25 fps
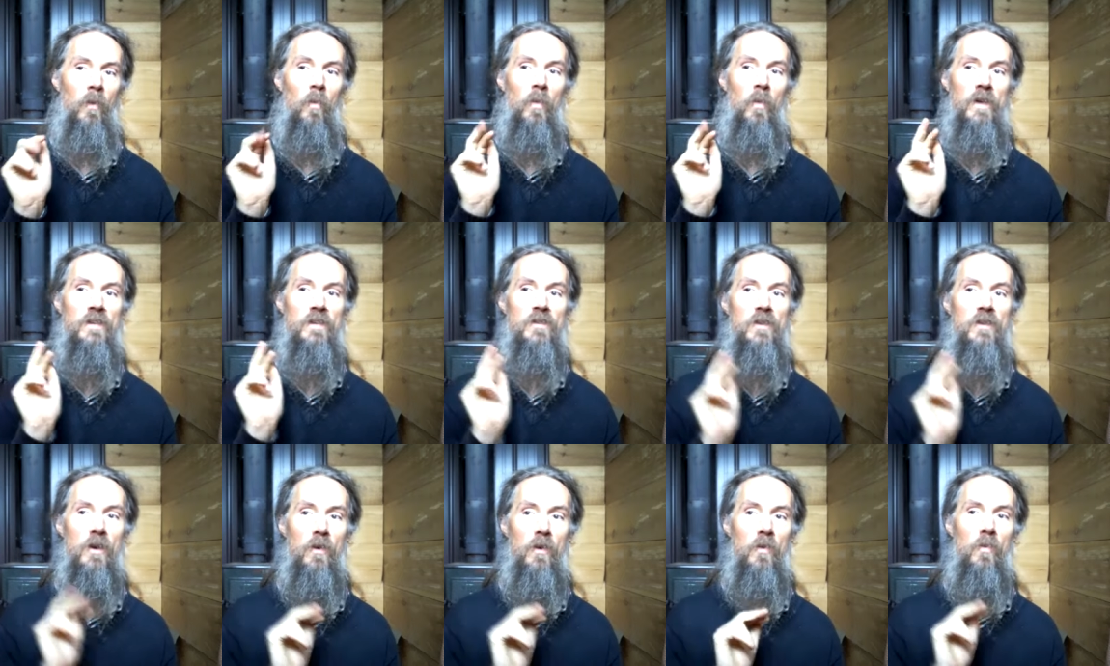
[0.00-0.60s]
We
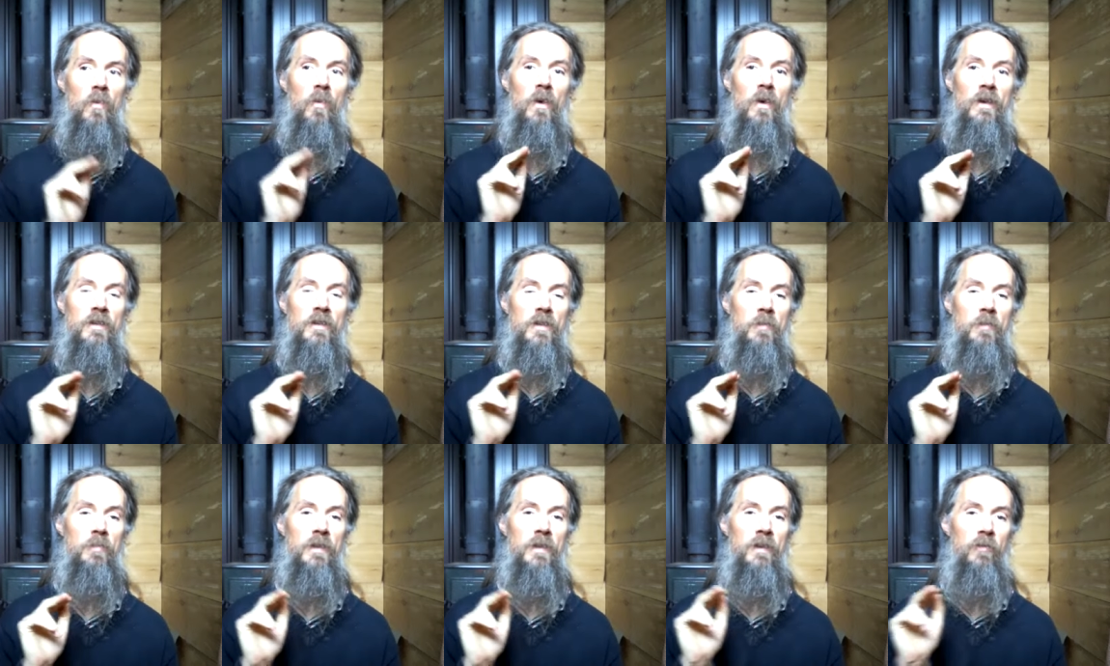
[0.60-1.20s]
don't
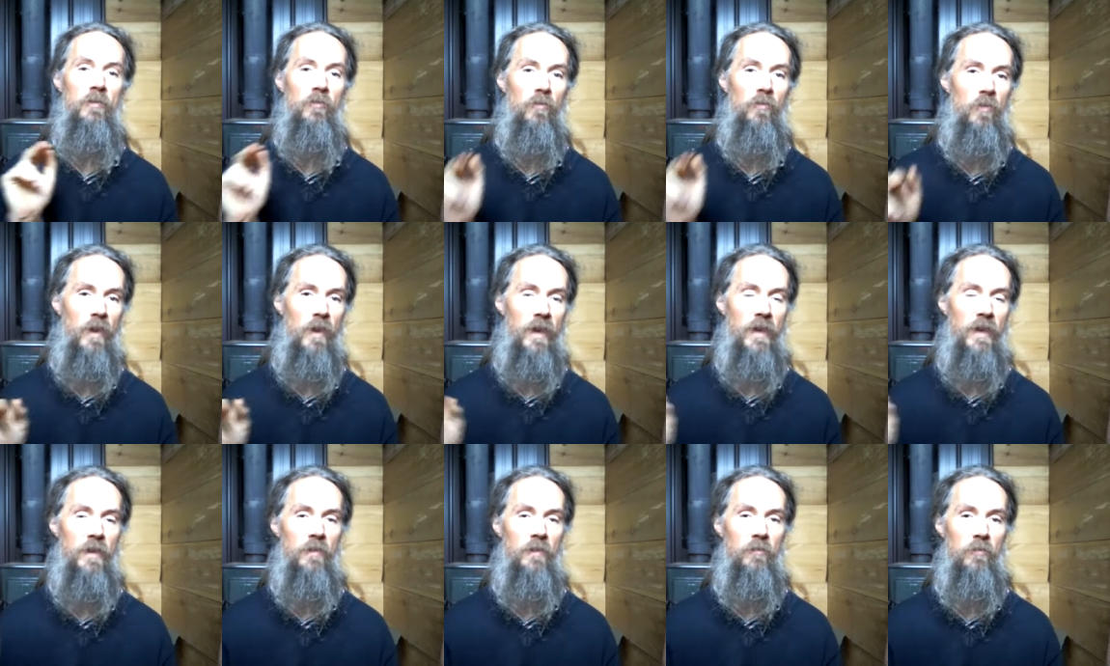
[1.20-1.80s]
want to be
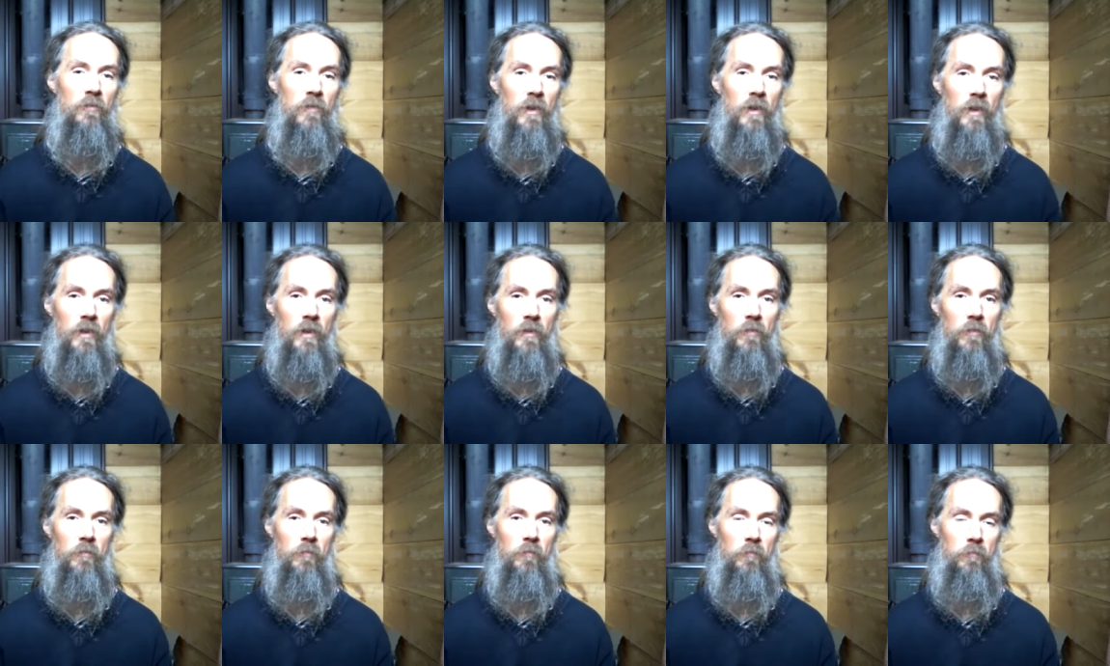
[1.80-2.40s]
afraid of
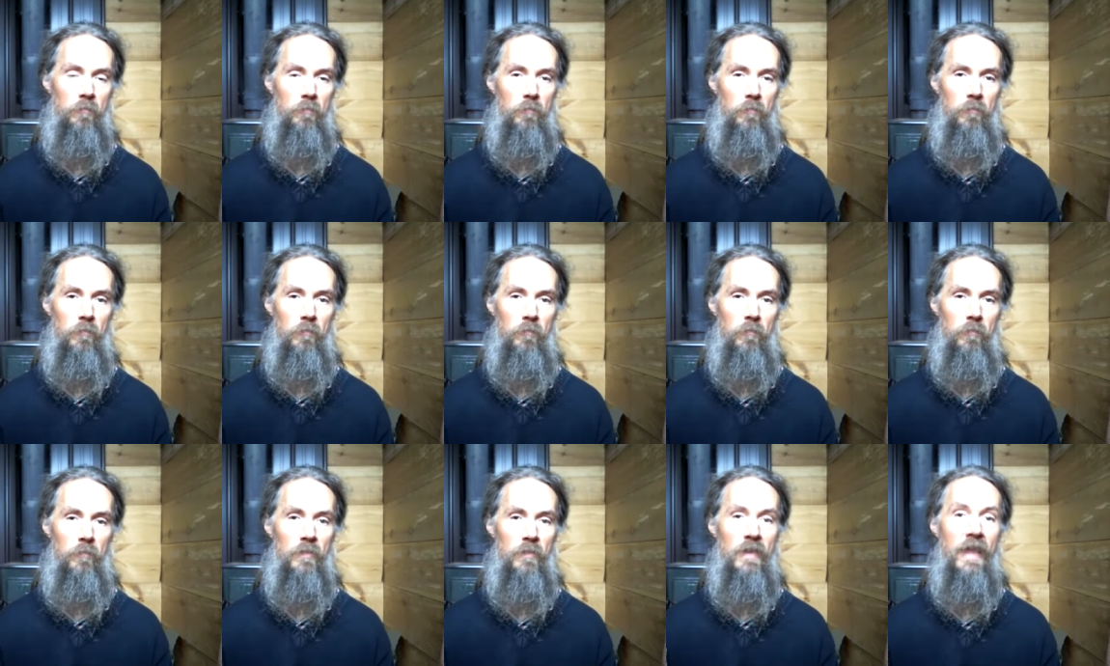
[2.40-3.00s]

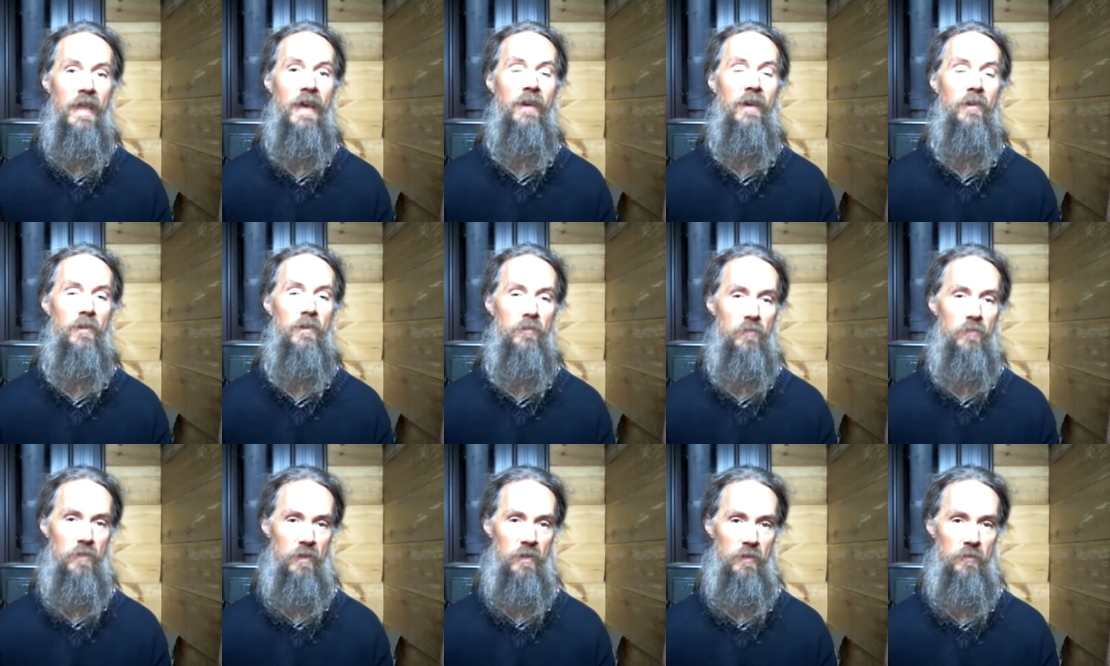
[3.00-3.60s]

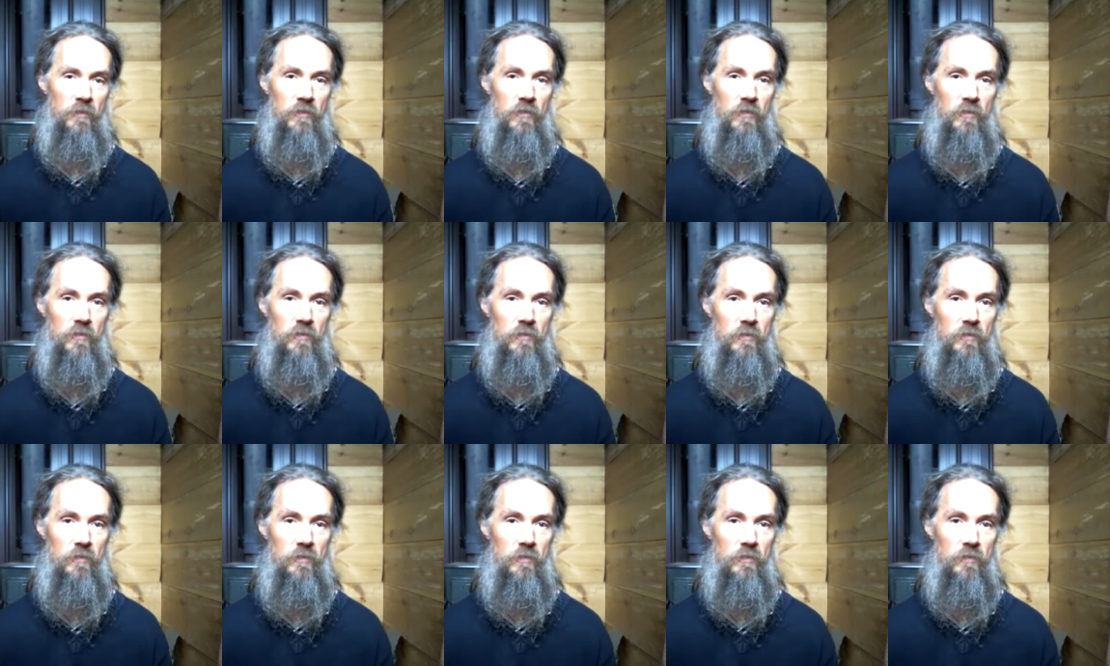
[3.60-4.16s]
negative things.